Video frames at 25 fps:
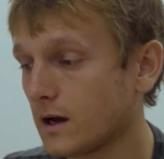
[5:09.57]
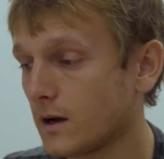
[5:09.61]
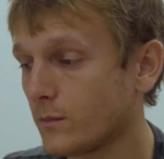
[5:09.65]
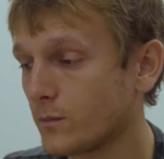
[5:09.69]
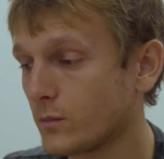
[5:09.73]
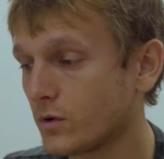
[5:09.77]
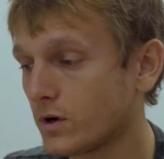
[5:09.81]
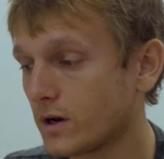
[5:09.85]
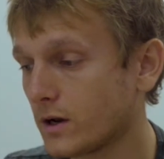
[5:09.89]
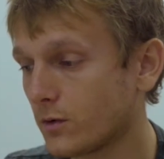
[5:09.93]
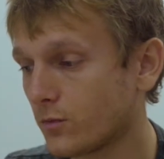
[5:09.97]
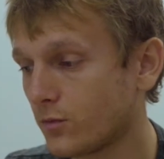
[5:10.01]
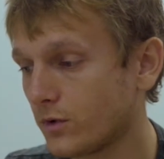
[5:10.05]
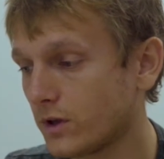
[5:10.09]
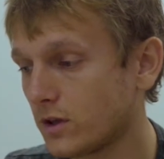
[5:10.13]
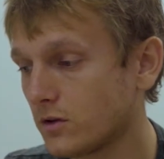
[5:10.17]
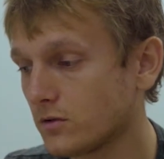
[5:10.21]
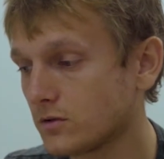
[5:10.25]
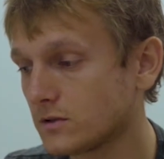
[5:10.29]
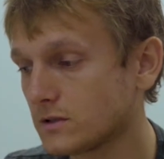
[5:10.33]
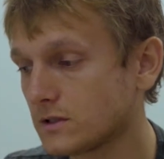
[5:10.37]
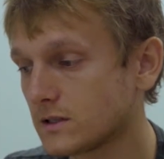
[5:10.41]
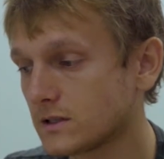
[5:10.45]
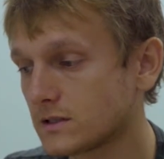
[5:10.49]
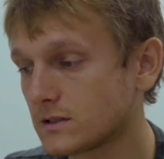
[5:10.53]
I'm going to
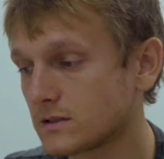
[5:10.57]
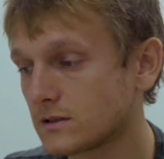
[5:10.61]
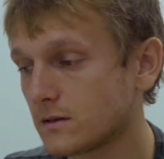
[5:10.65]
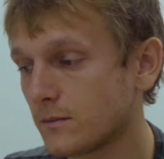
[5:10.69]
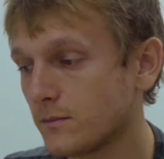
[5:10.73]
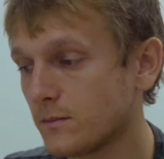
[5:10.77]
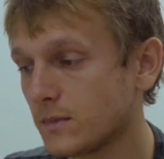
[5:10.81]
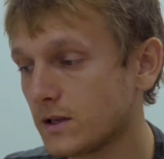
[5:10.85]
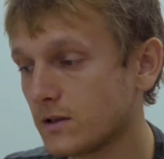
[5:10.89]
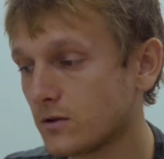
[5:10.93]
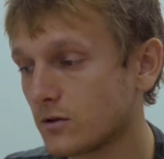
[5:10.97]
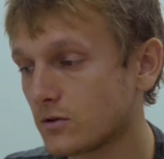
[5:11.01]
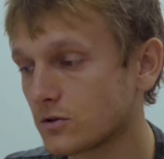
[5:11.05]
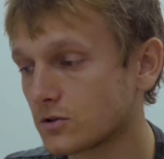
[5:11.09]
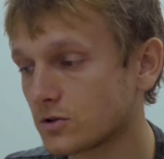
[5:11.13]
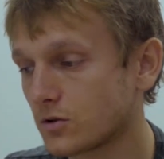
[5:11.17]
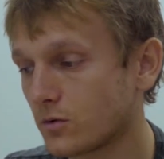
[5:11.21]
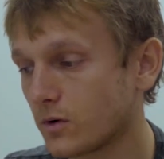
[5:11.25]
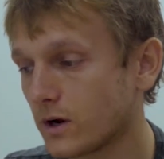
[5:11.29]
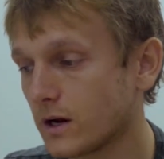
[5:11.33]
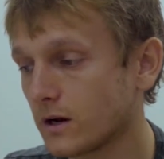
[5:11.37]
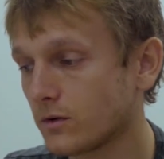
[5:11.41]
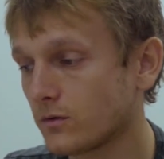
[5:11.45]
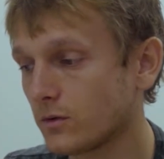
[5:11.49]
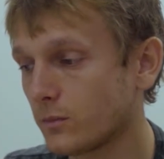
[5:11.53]
reuse this middle
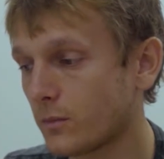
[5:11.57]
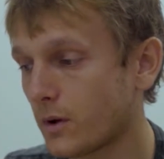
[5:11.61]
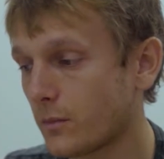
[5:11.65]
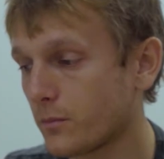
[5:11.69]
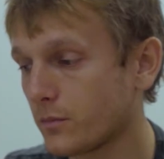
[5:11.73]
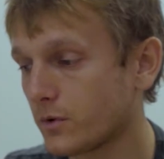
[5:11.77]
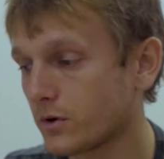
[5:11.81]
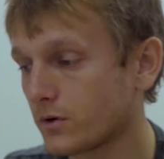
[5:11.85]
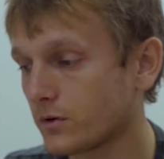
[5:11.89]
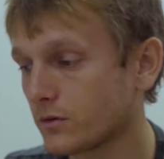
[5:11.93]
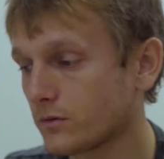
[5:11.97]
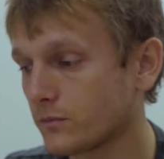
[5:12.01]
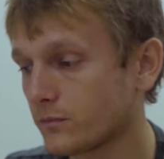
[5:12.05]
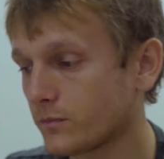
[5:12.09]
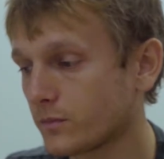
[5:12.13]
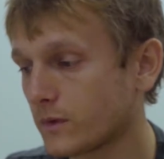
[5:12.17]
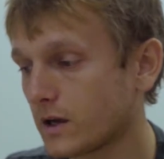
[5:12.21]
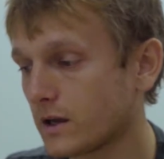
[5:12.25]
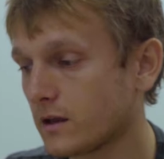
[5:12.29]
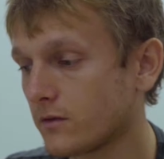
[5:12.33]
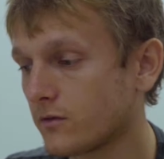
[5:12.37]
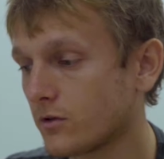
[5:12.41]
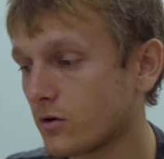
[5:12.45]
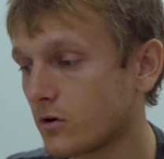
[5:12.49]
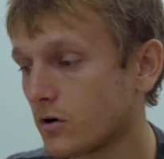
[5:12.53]
square. Remember,
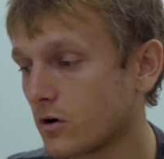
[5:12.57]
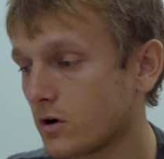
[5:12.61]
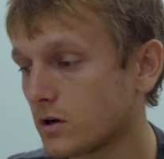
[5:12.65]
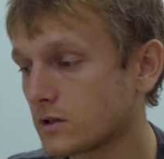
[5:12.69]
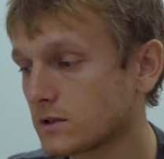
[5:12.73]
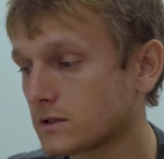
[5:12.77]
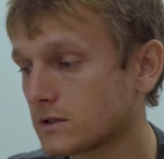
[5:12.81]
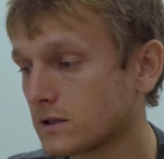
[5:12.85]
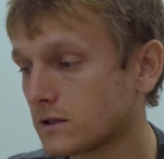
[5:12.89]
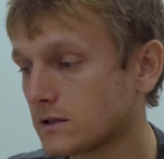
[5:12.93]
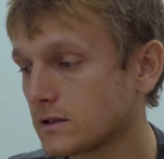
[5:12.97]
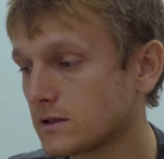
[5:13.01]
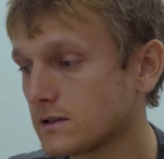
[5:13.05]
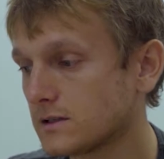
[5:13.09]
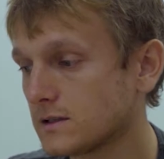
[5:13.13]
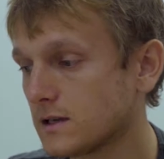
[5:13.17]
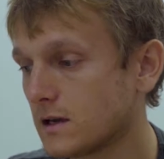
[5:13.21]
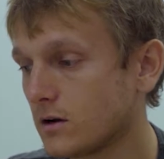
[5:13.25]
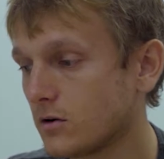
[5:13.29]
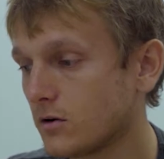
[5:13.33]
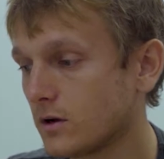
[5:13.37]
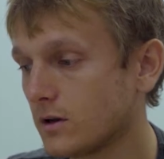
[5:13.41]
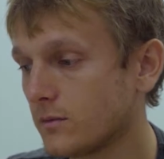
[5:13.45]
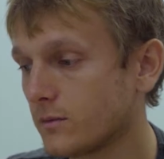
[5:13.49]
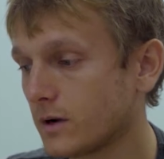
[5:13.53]
I have a cross that is
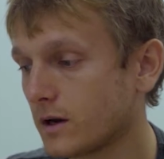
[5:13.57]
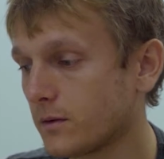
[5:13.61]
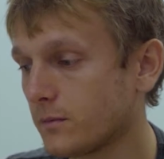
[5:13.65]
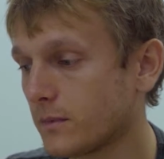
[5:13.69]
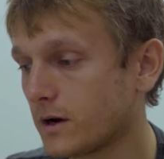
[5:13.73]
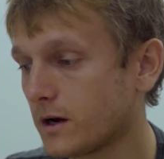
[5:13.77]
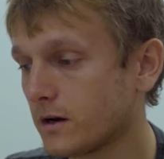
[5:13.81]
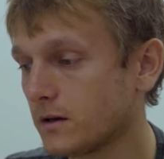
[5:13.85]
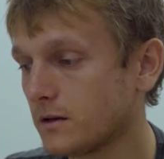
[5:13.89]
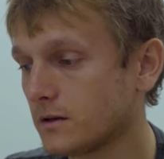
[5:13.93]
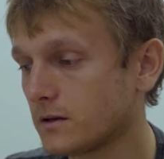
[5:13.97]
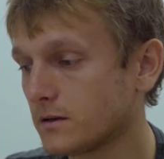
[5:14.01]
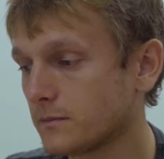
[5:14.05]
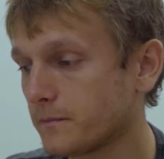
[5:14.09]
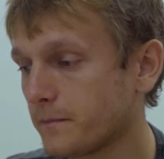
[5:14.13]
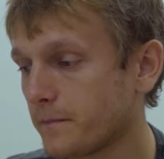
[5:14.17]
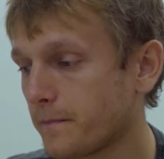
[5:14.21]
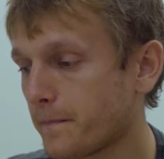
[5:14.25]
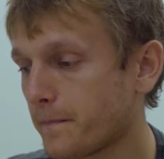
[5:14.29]
yellow in my mind.